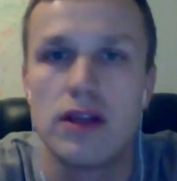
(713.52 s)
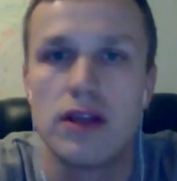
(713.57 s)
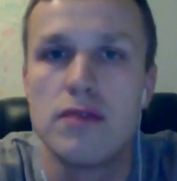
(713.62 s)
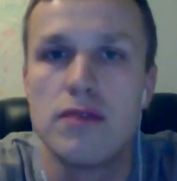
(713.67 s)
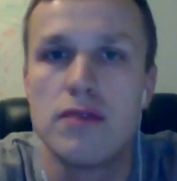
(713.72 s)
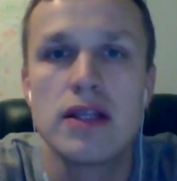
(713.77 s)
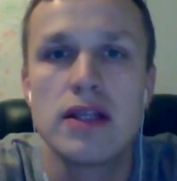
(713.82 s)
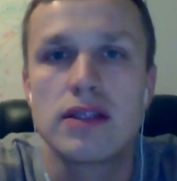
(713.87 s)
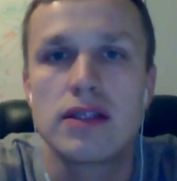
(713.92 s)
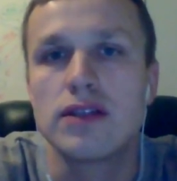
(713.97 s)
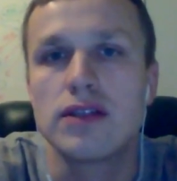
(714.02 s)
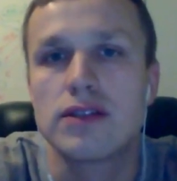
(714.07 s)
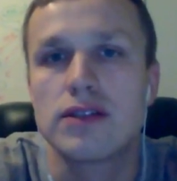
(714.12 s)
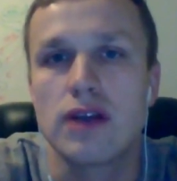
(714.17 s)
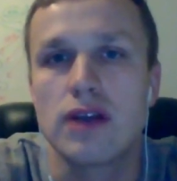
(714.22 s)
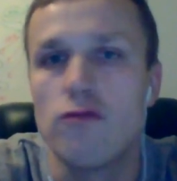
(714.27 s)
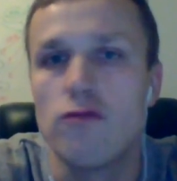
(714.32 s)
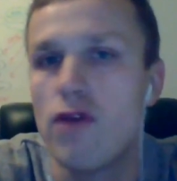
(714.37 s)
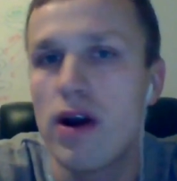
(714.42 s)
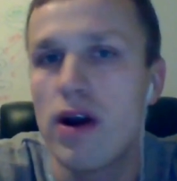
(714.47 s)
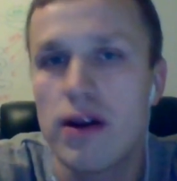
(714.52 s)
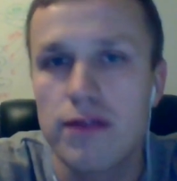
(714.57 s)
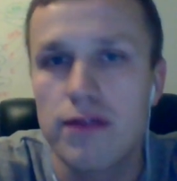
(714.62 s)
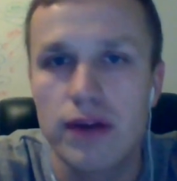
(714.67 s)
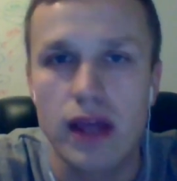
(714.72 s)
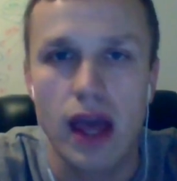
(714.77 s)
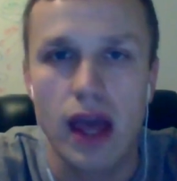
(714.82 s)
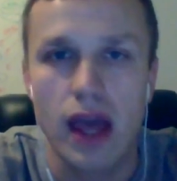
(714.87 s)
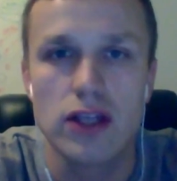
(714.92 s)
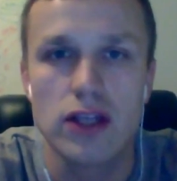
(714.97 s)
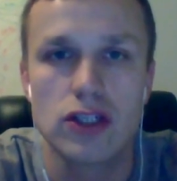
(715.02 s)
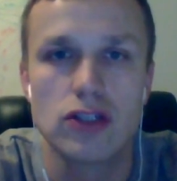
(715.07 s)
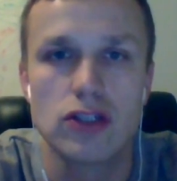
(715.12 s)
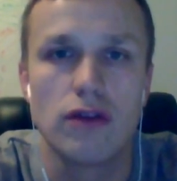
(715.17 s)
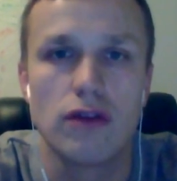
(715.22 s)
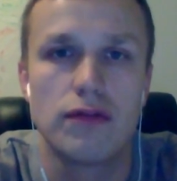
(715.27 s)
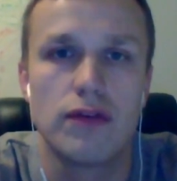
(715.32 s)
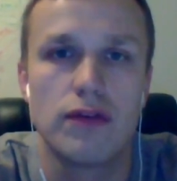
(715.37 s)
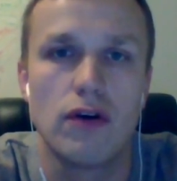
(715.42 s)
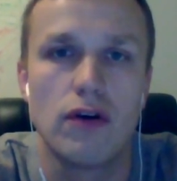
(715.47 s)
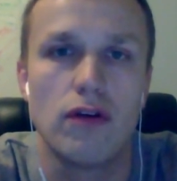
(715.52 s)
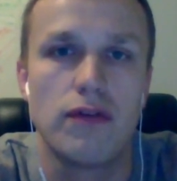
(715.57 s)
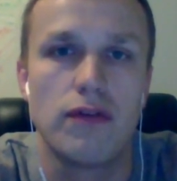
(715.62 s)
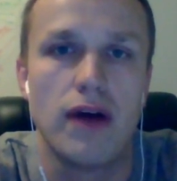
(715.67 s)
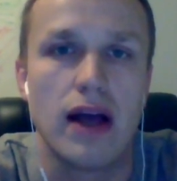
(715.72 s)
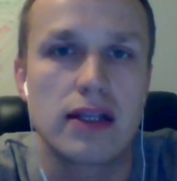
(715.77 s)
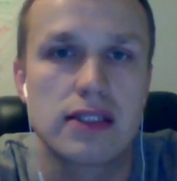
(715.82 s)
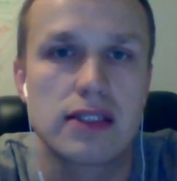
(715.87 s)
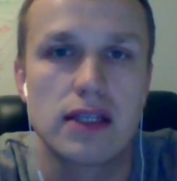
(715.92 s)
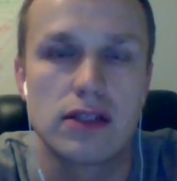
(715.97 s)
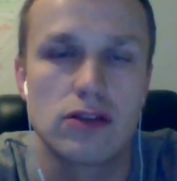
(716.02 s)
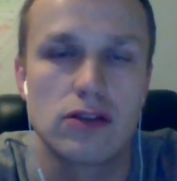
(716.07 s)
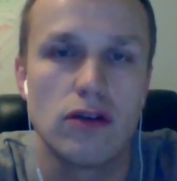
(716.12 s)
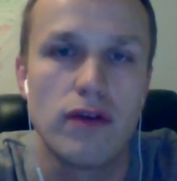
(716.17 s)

means it's a verification of assets,